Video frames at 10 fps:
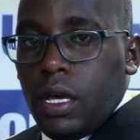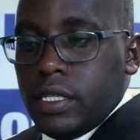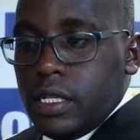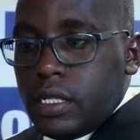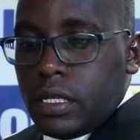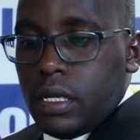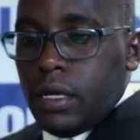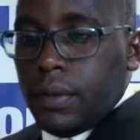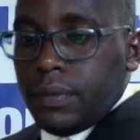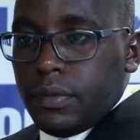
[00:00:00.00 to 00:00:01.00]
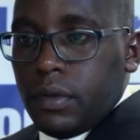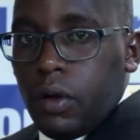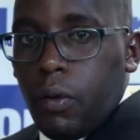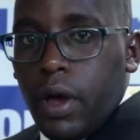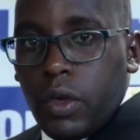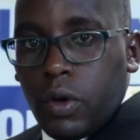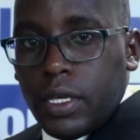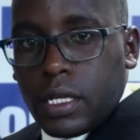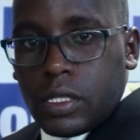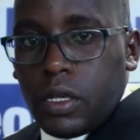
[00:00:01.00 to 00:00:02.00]
Is it where
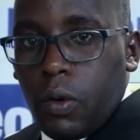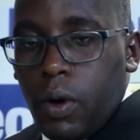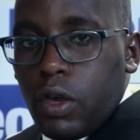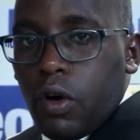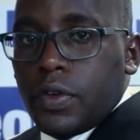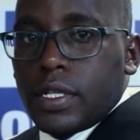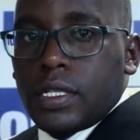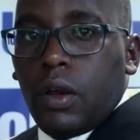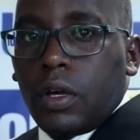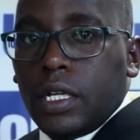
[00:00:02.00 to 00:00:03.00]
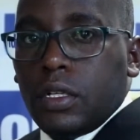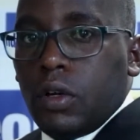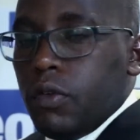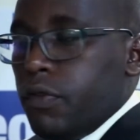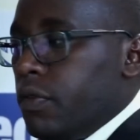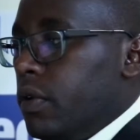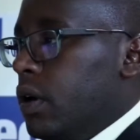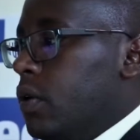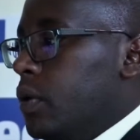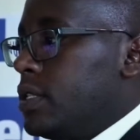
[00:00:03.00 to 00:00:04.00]
your offices are located, of
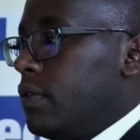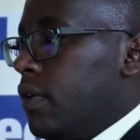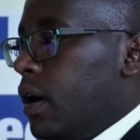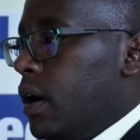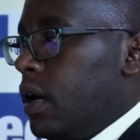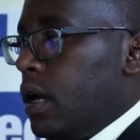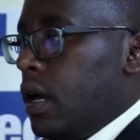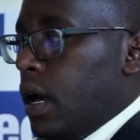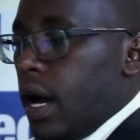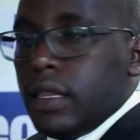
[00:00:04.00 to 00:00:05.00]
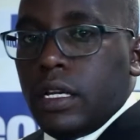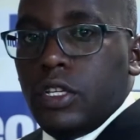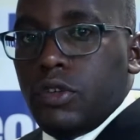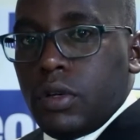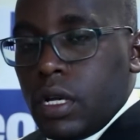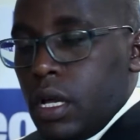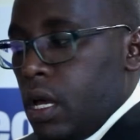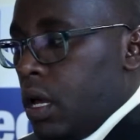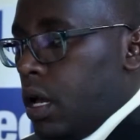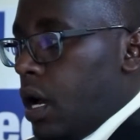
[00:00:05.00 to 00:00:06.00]
whichever other region?
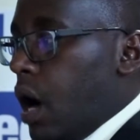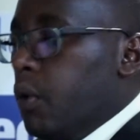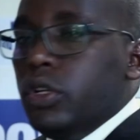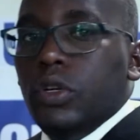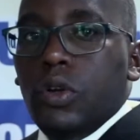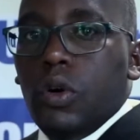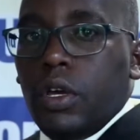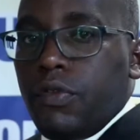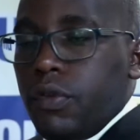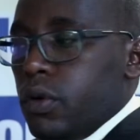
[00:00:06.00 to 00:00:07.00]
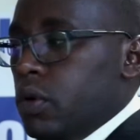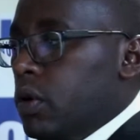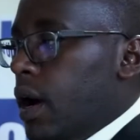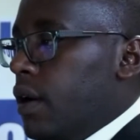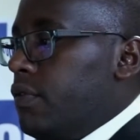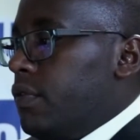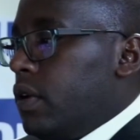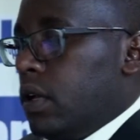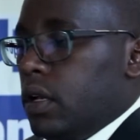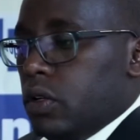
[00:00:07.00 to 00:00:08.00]
How would you know if you
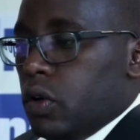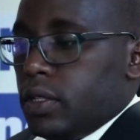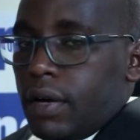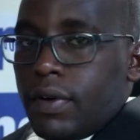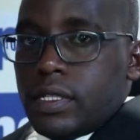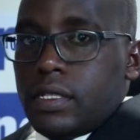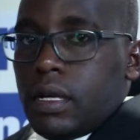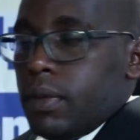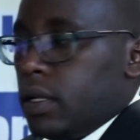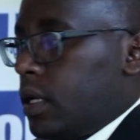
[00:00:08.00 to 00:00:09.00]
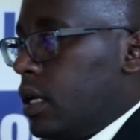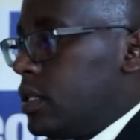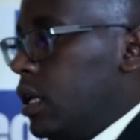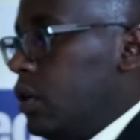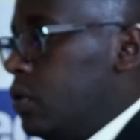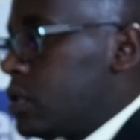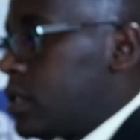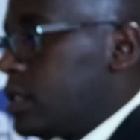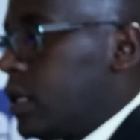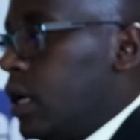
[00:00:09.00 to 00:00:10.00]
don't have a system that can tell you
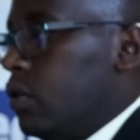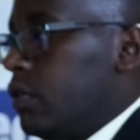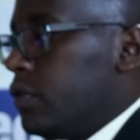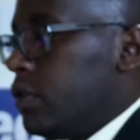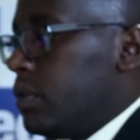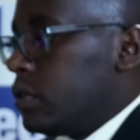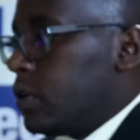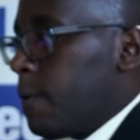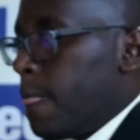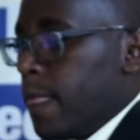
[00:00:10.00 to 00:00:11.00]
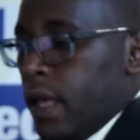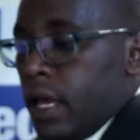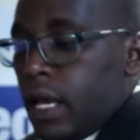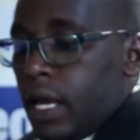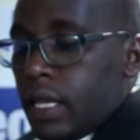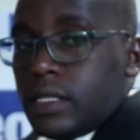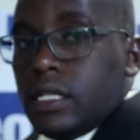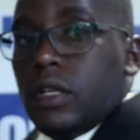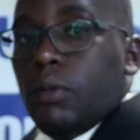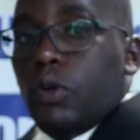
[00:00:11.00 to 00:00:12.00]
such kind of information? The
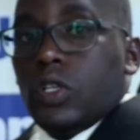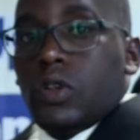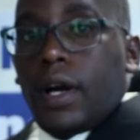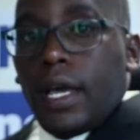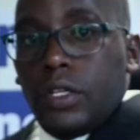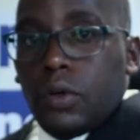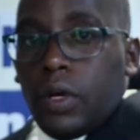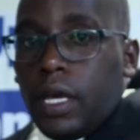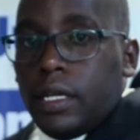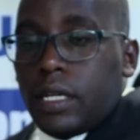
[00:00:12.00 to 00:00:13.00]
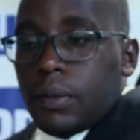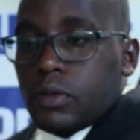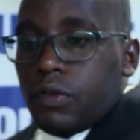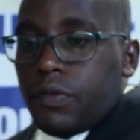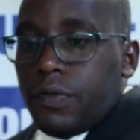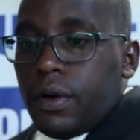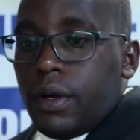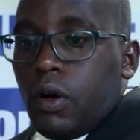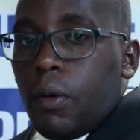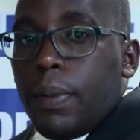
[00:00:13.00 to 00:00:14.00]
system would also guide you in terms of
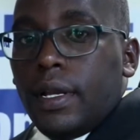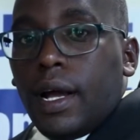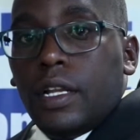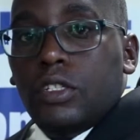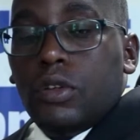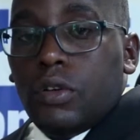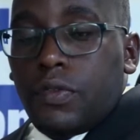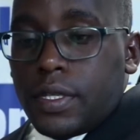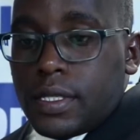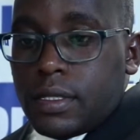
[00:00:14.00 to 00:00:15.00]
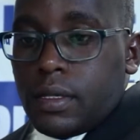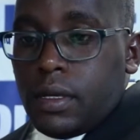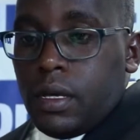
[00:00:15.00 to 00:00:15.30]
opening a regional office.